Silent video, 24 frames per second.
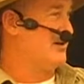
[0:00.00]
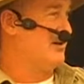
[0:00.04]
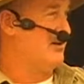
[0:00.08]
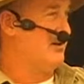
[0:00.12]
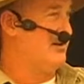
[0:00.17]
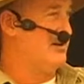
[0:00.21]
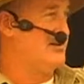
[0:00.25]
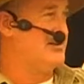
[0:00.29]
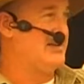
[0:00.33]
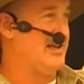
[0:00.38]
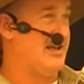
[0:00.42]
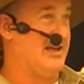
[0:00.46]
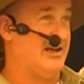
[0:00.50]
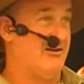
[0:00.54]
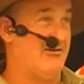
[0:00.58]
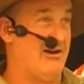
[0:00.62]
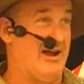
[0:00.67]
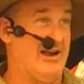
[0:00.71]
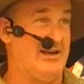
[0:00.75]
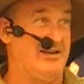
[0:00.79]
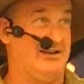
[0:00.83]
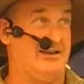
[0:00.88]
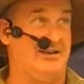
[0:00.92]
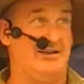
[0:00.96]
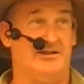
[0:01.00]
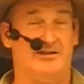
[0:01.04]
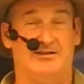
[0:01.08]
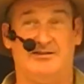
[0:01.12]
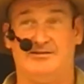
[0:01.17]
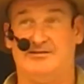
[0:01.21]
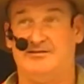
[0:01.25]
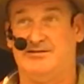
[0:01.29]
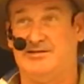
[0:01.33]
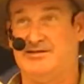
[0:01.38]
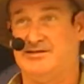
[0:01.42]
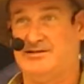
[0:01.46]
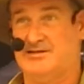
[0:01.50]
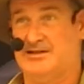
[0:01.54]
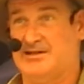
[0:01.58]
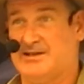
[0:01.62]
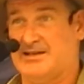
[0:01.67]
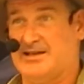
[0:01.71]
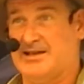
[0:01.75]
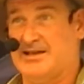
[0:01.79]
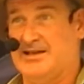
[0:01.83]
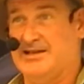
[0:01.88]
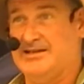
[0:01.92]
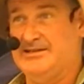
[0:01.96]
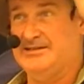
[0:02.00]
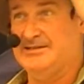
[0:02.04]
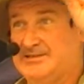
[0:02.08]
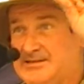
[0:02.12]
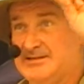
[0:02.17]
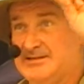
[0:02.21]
guys, they're great to use, okay?